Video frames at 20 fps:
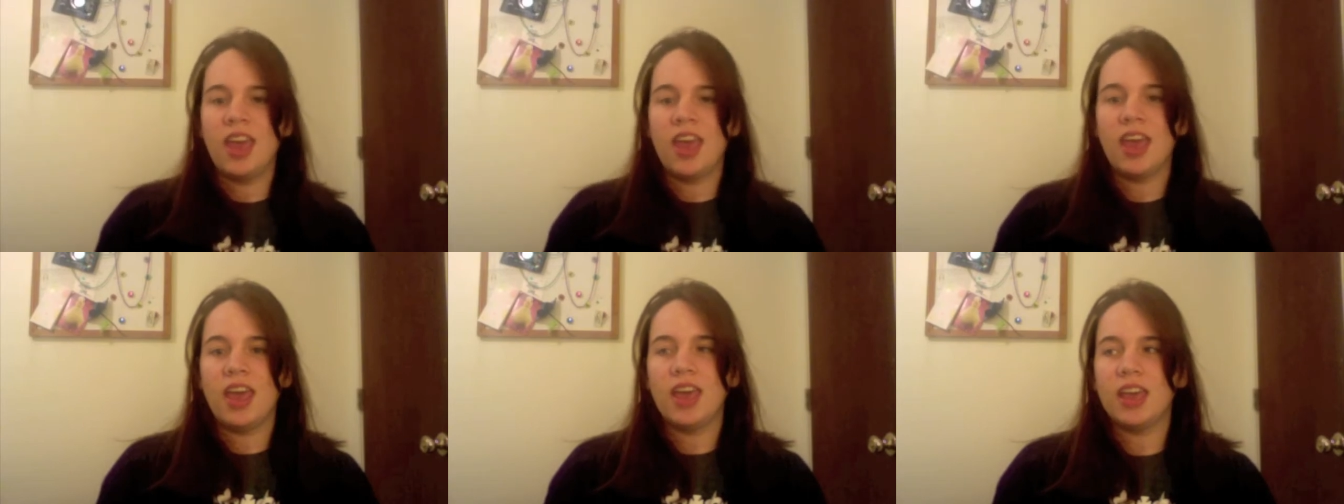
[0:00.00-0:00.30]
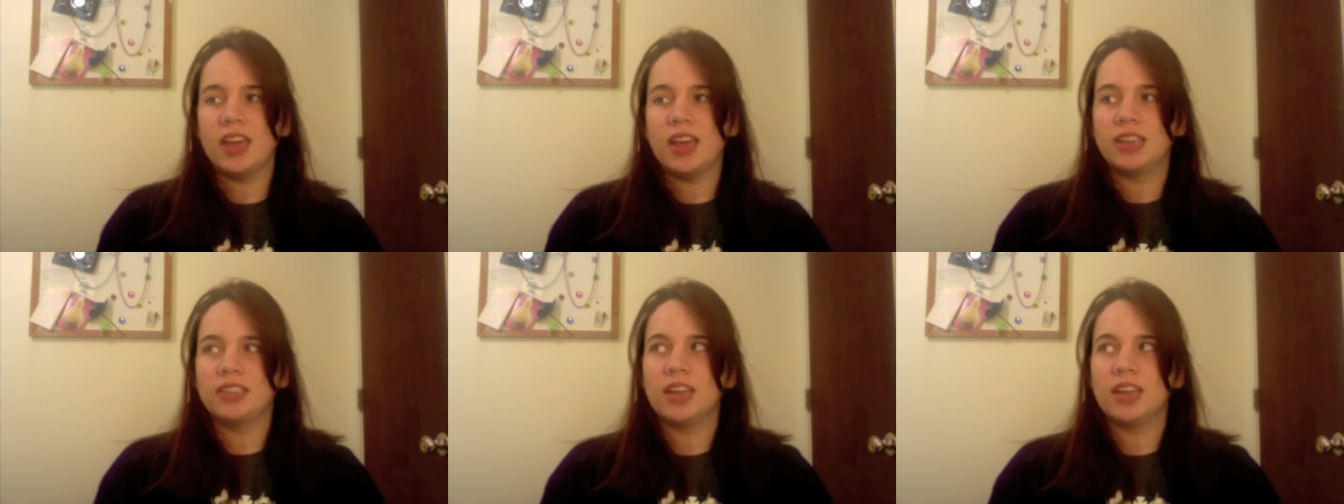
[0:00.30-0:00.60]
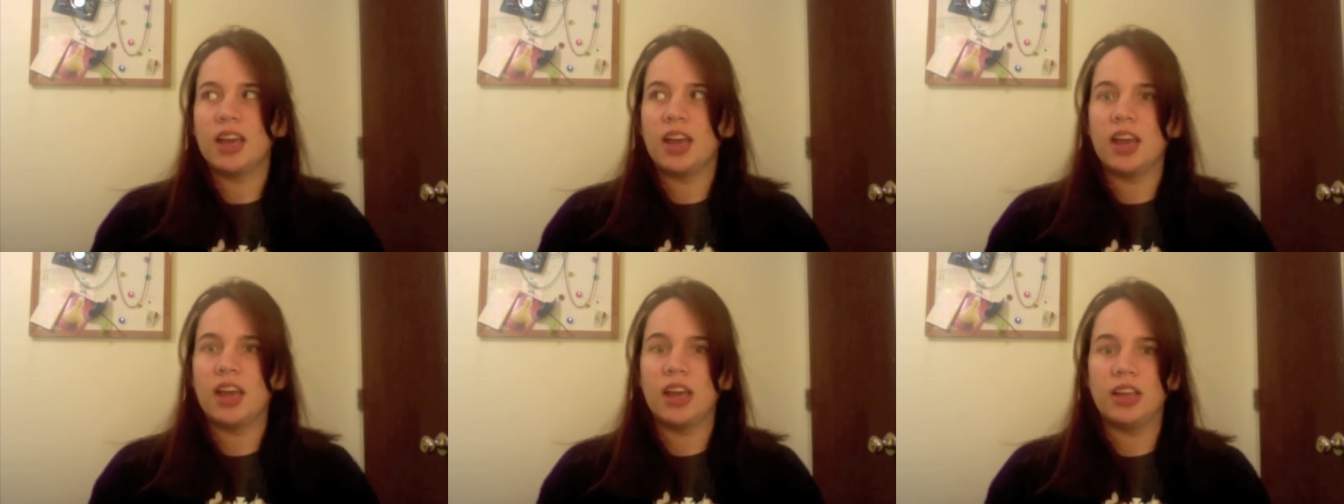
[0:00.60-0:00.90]
and
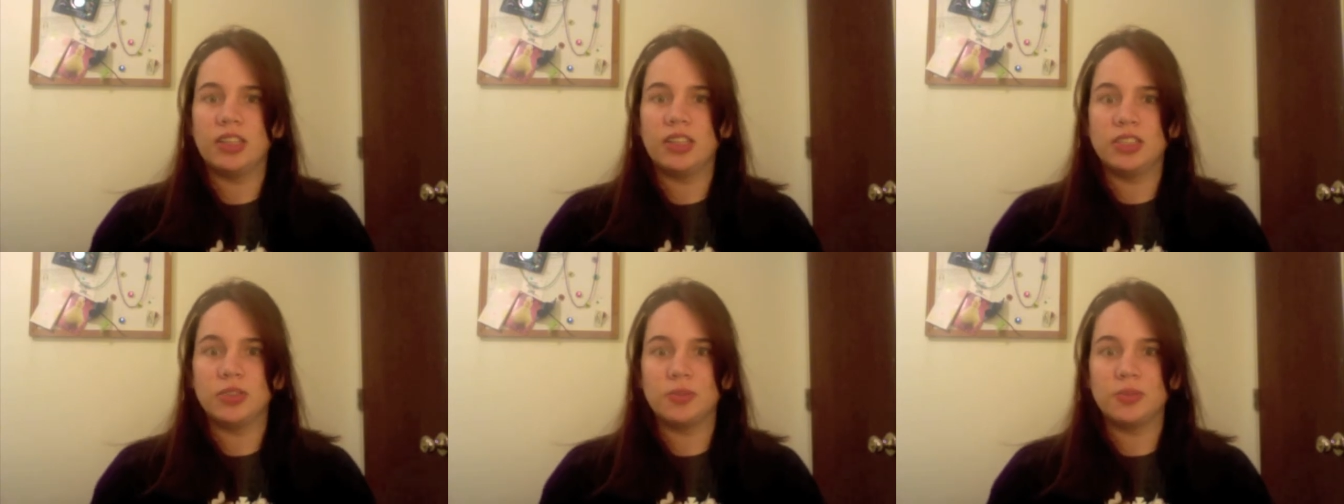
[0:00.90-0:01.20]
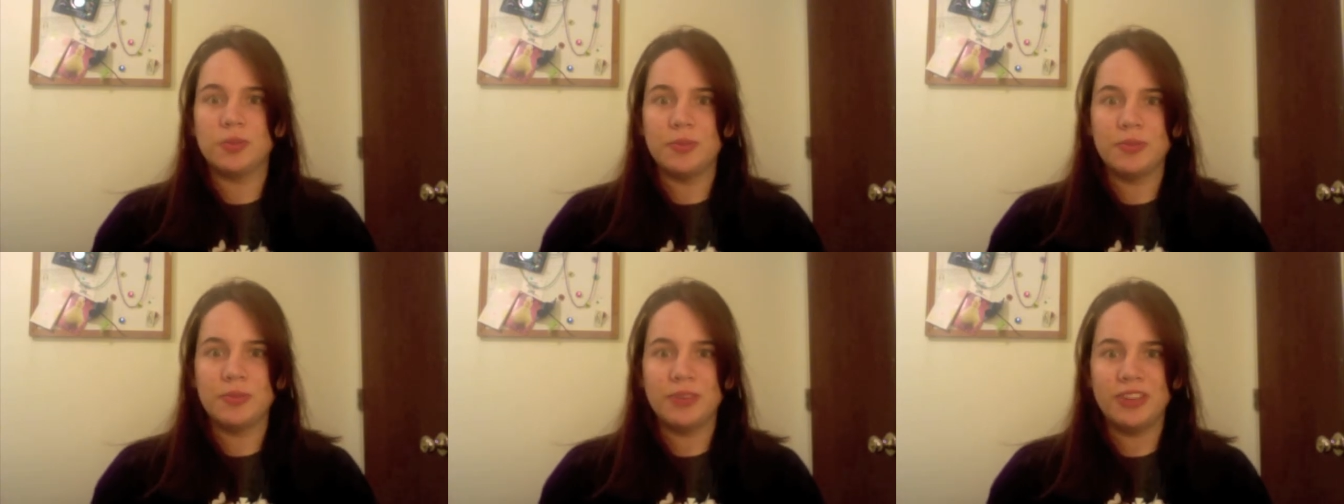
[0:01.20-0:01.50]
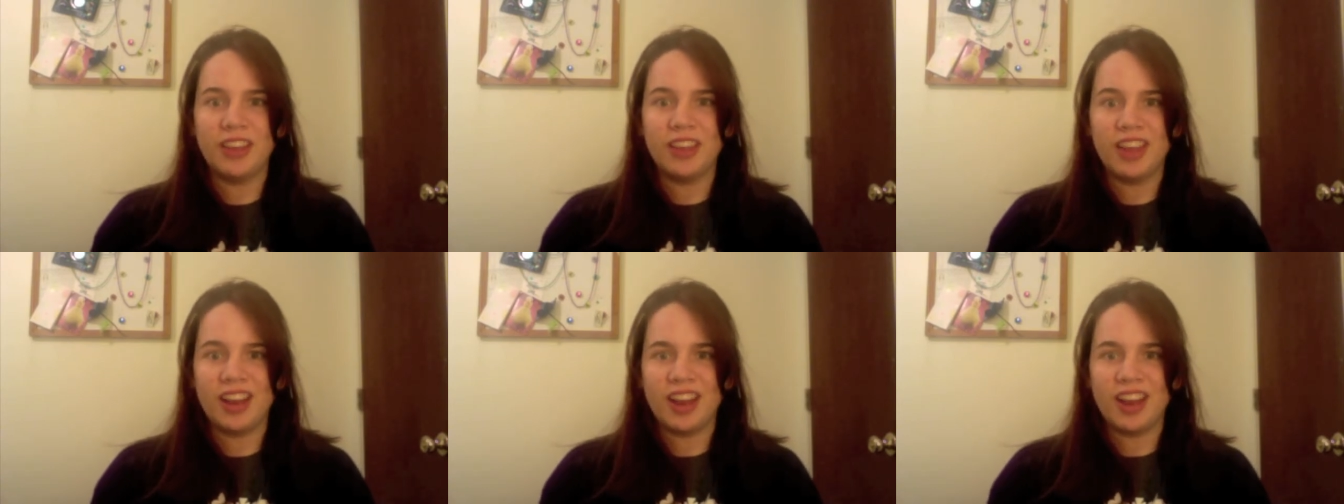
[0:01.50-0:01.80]
I just
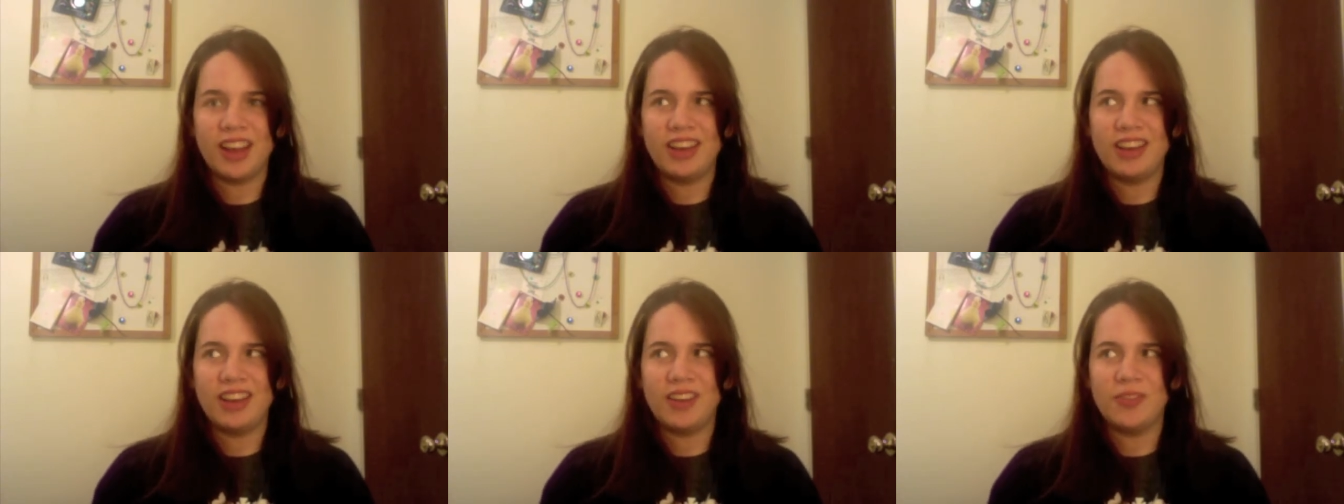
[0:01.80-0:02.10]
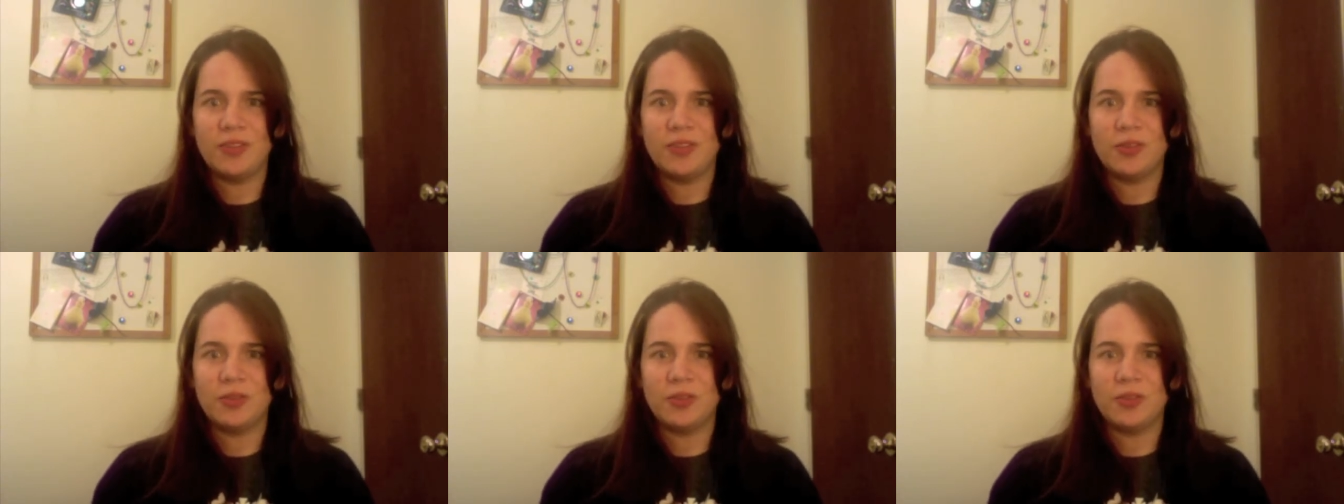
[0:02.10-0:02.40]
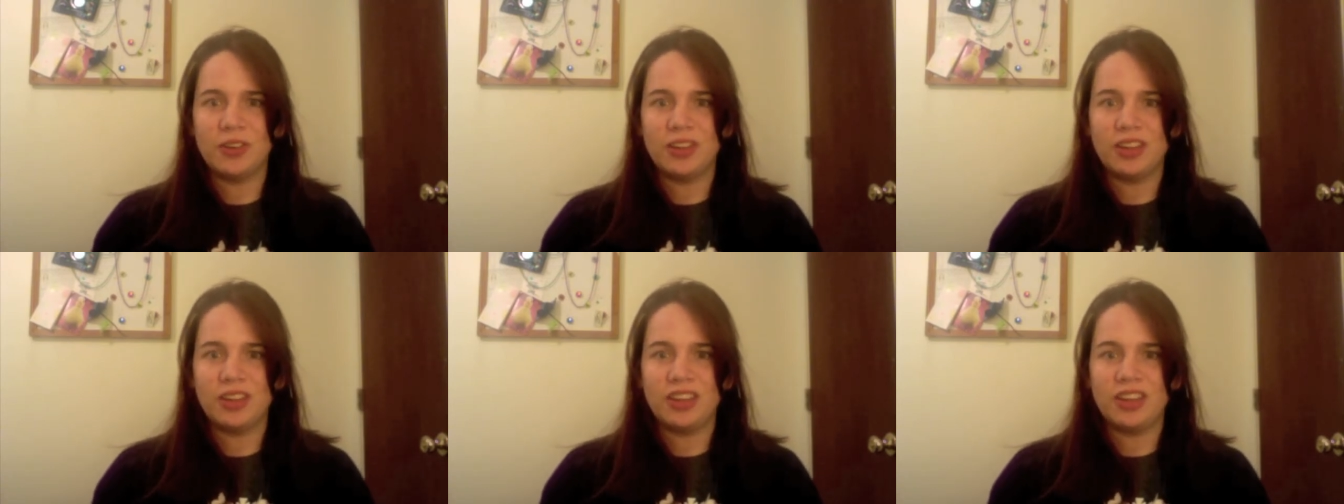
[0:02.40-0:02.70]
remembered that I'd never
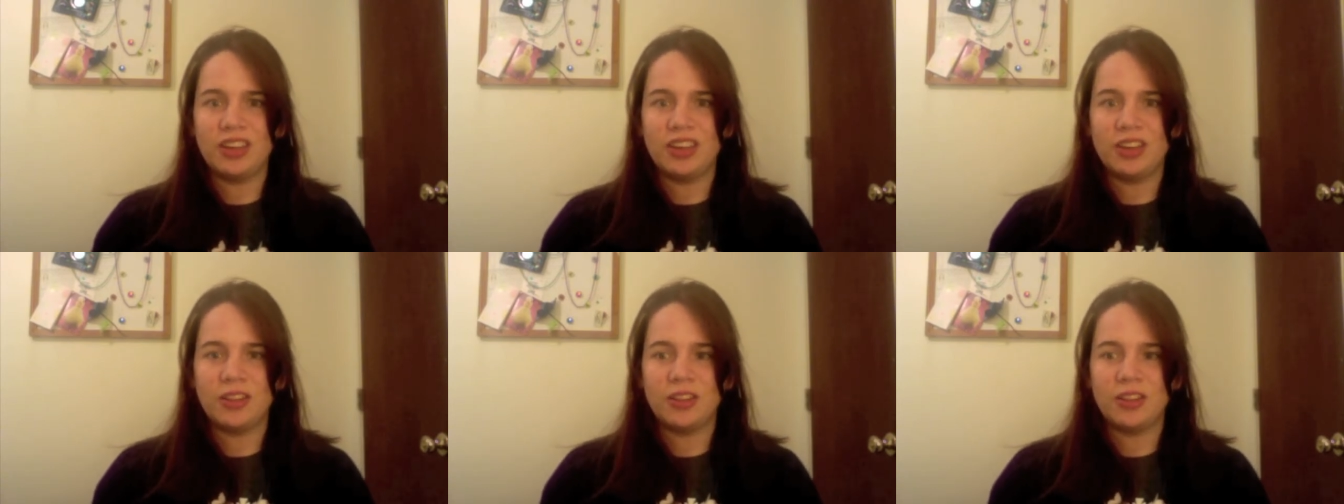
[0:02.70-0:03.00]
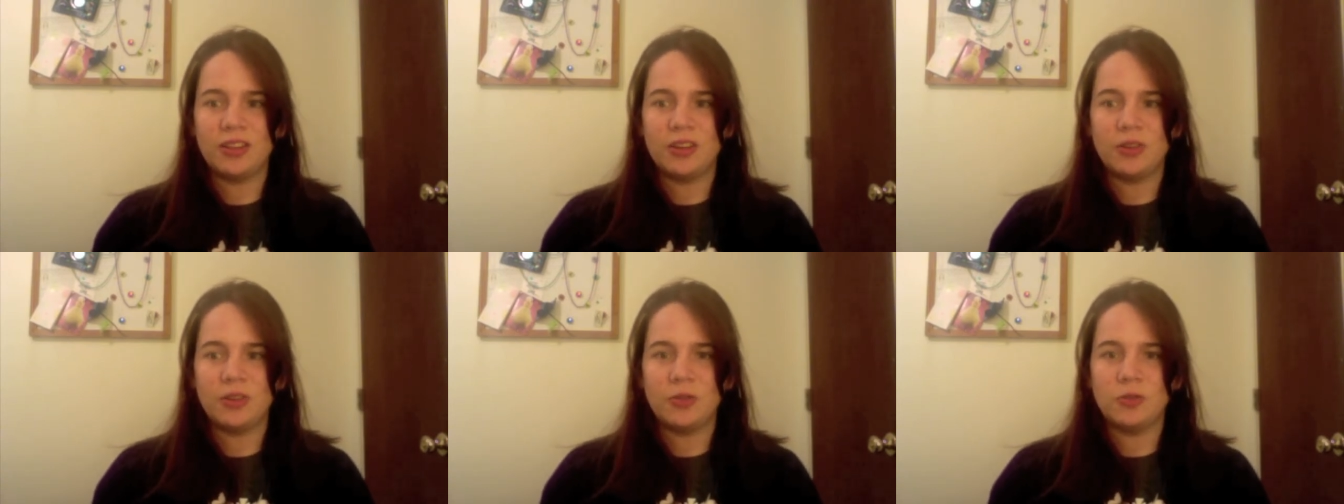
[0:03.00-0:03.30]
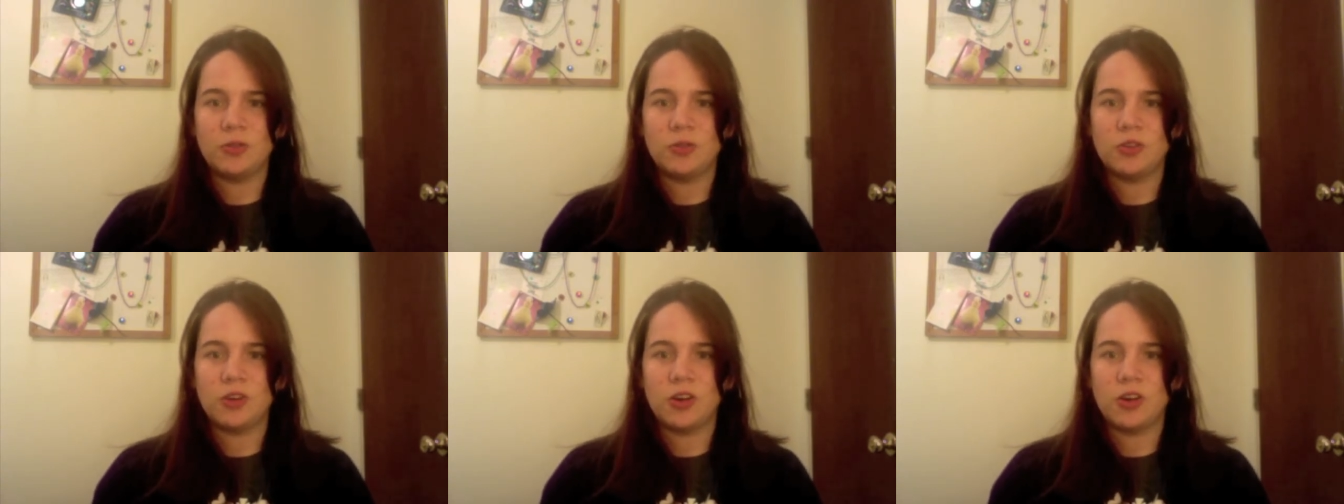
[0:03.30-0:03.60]
really
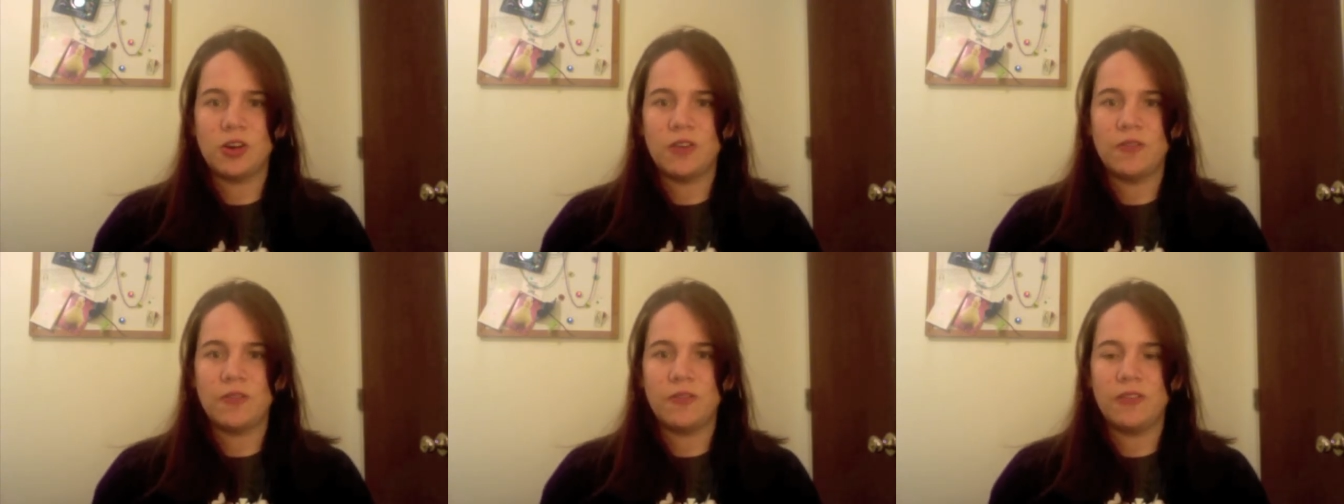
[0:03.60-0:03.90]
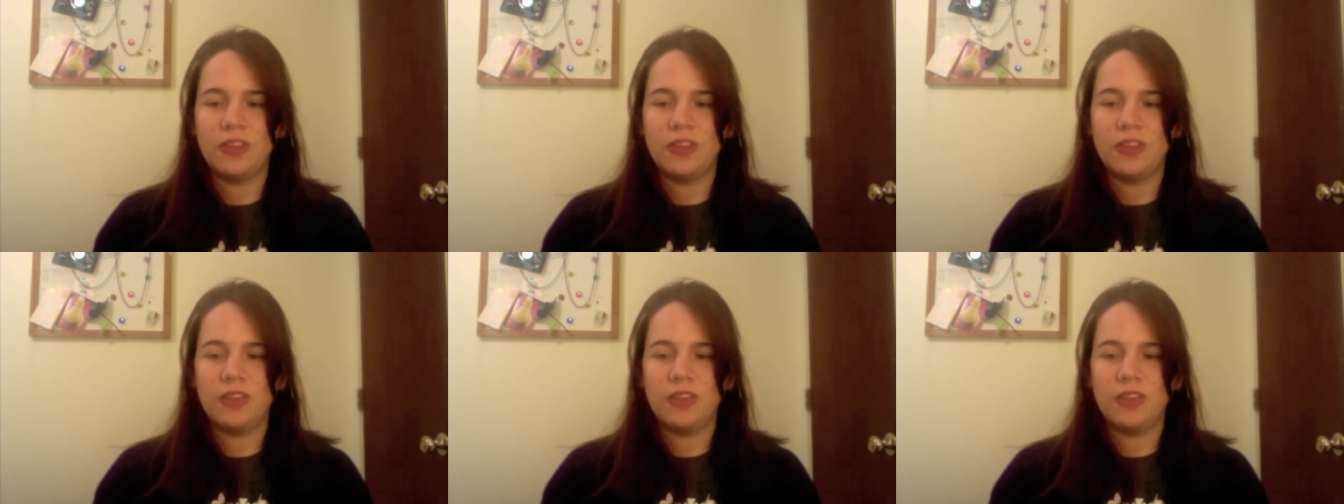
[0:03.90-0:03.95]
closed off